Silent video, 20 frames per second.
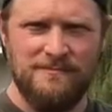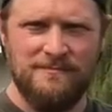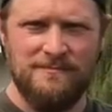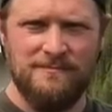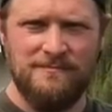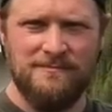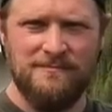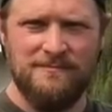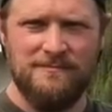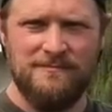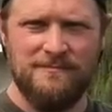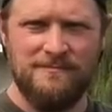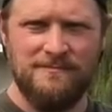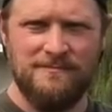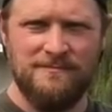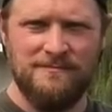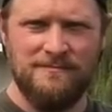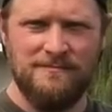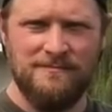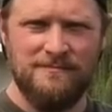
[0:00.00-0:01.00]

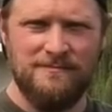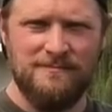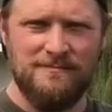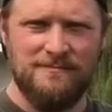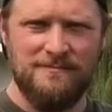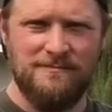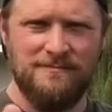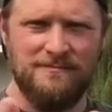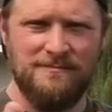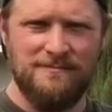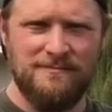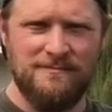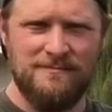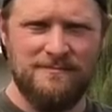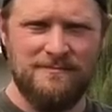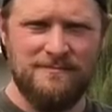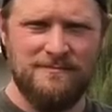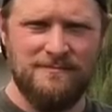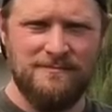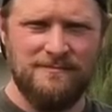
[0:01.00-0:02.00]

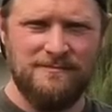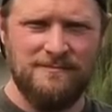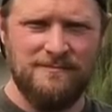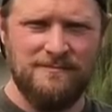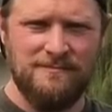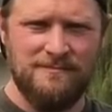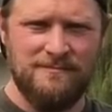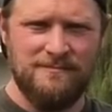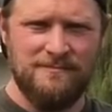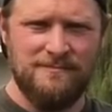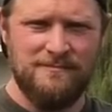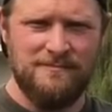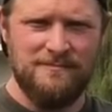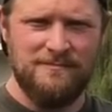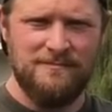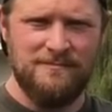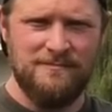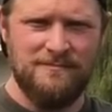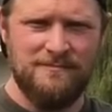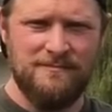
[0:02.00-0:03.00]

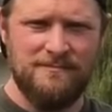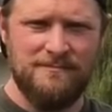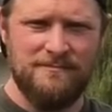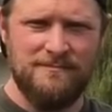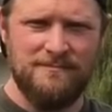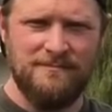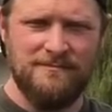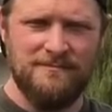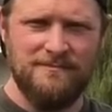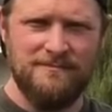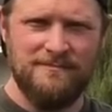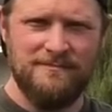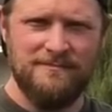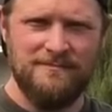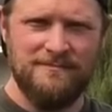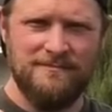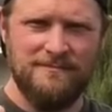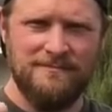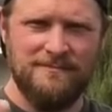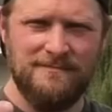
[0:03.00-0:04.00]

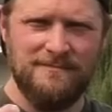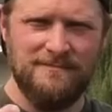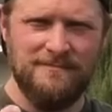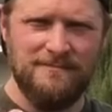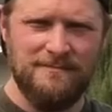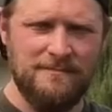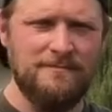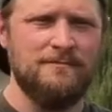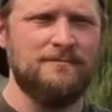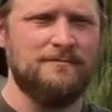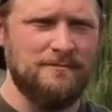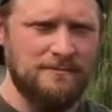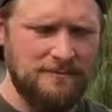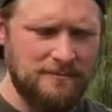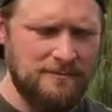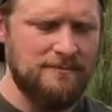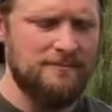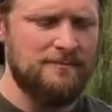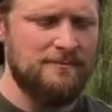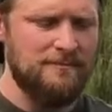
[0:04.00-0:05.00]

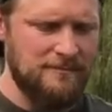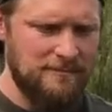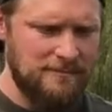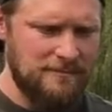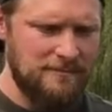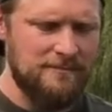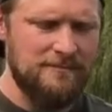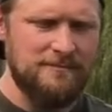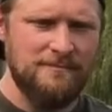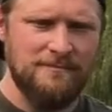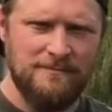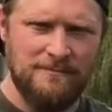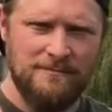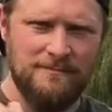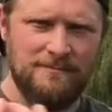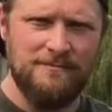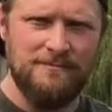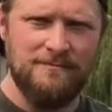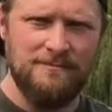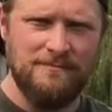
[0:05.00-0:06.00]

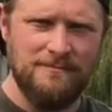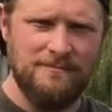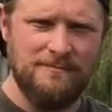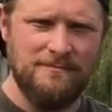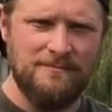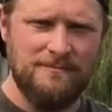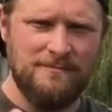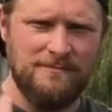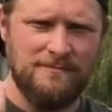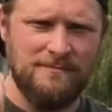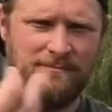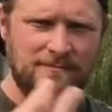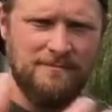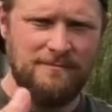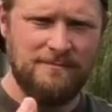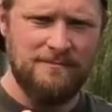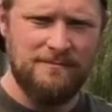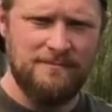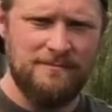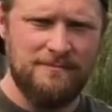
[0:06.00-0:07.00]

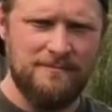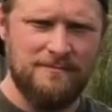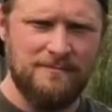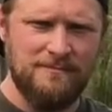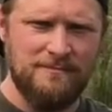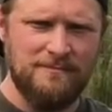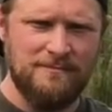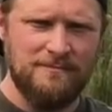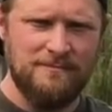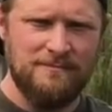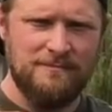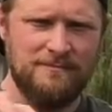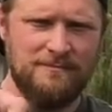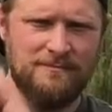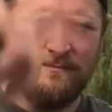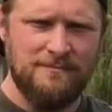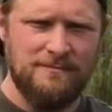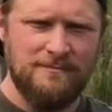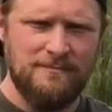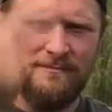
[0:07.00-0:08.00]
The person shown says nothing.